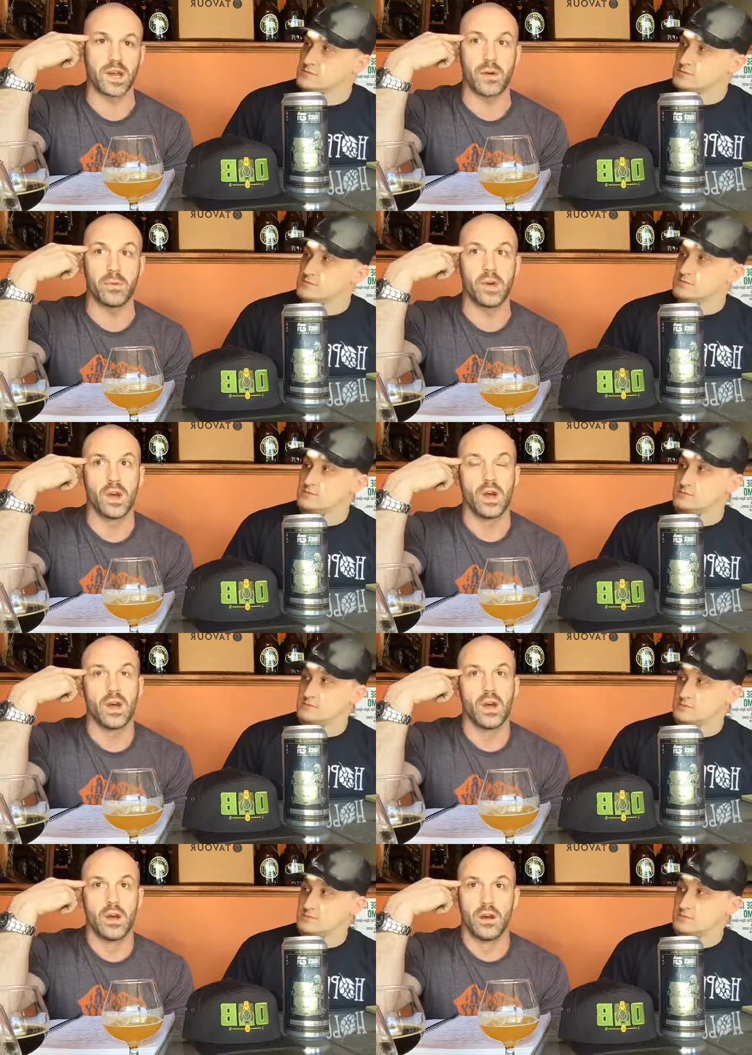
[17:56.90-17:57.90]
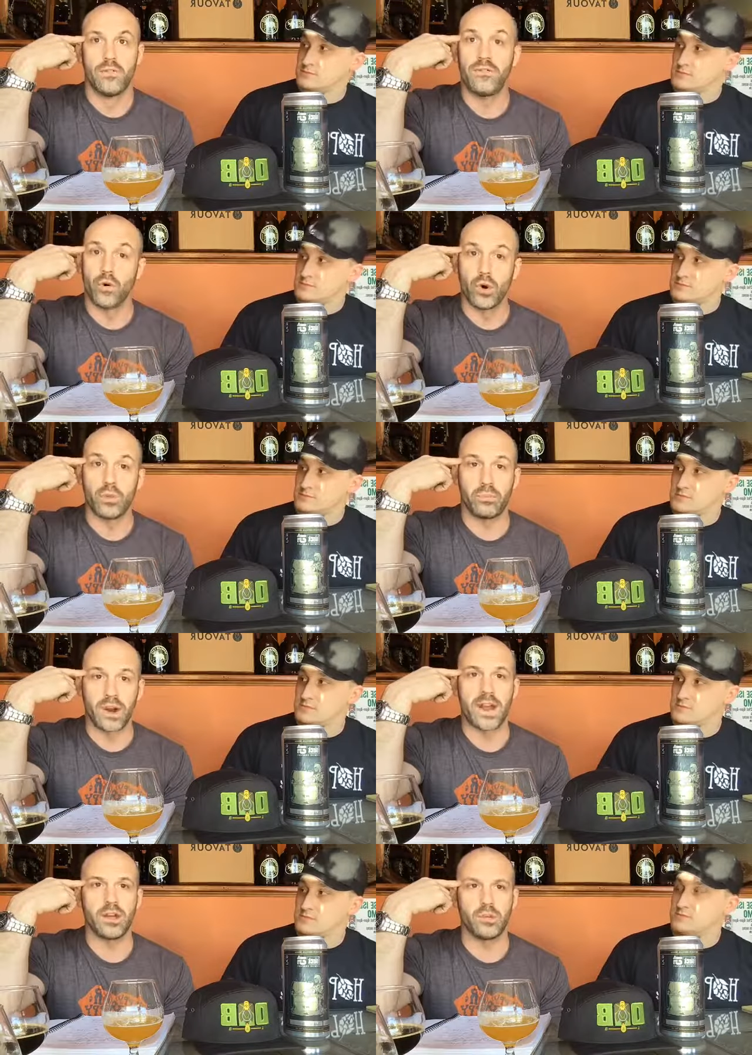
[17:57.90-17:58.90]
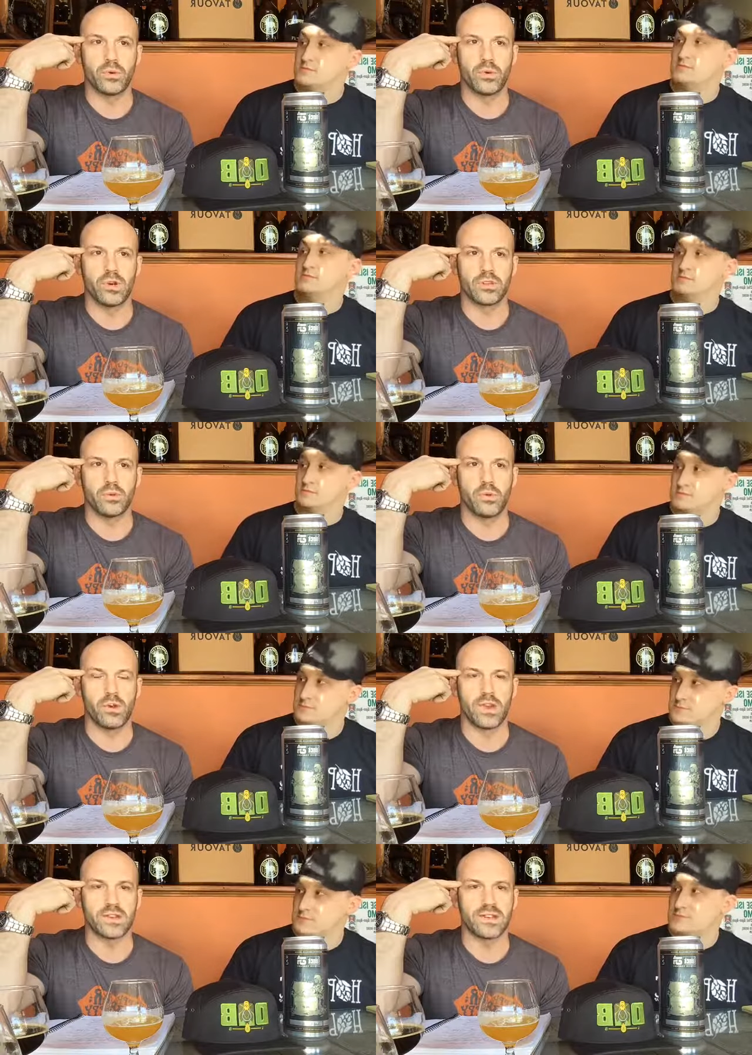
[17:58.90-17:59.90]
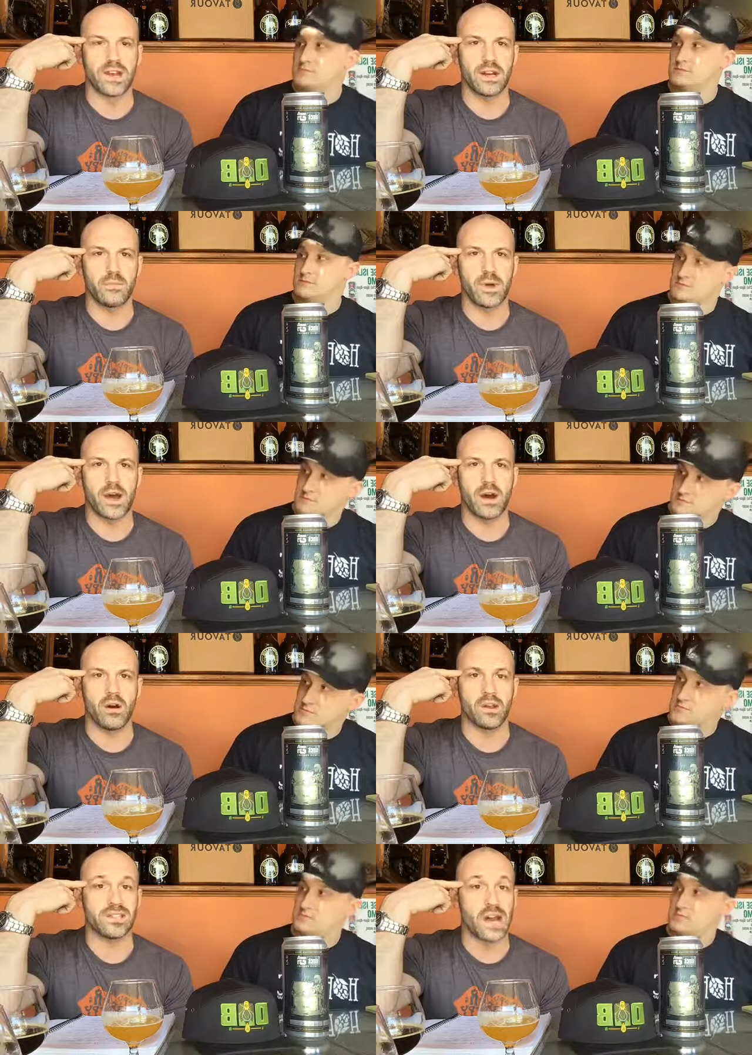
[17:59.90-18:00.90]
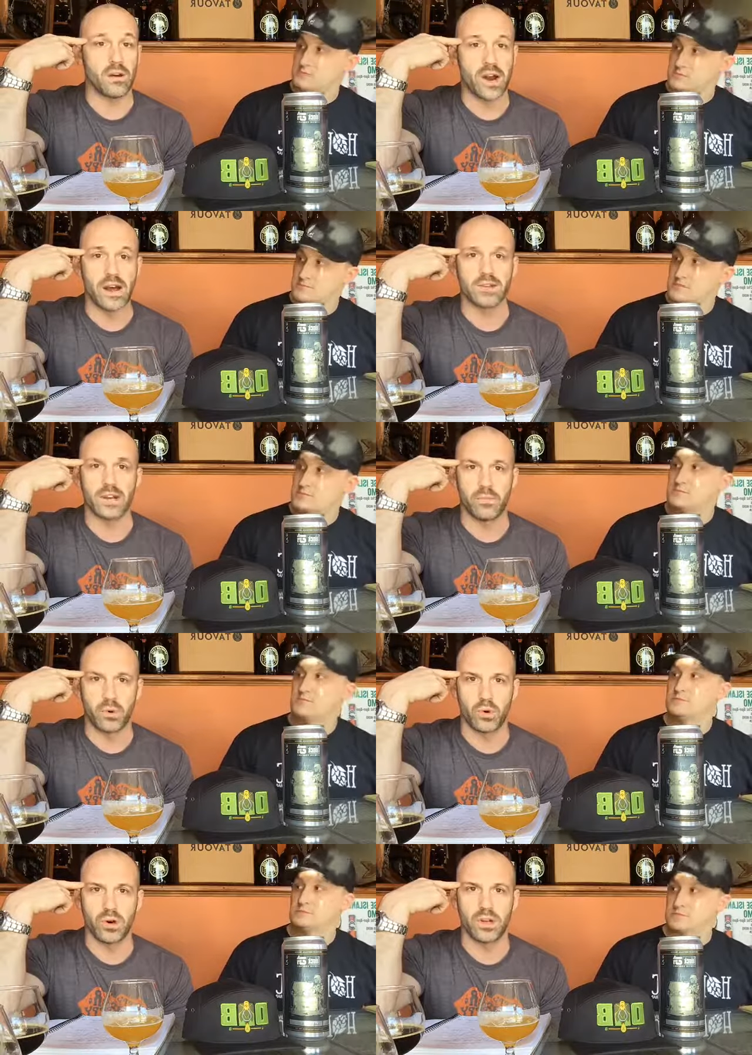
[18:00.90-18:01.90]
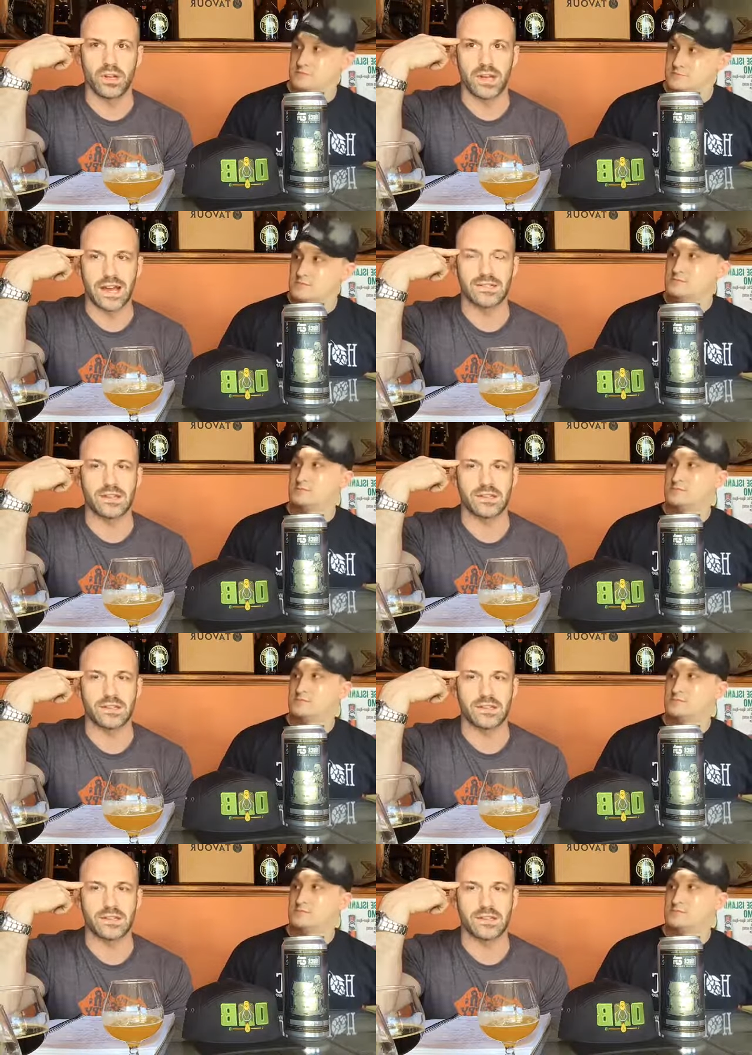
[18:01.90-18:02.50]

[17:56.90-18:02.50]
Speaker 1: up four brand new breweries that we're really excited about. A sour house out of Portland, Cascade